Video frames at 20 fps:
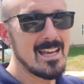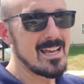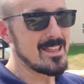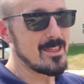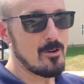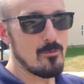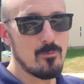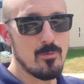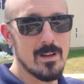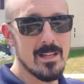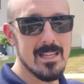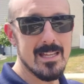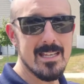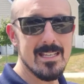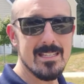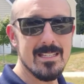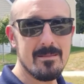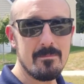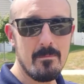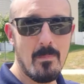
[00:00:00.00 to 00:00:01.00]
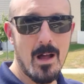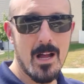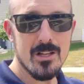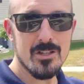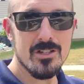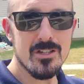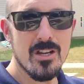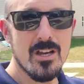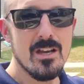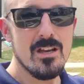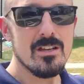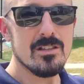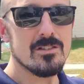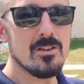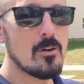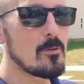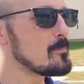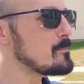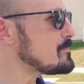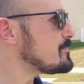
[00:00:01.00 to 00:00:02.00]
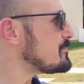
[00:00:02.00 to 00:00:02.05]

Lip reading: there really isn't much. So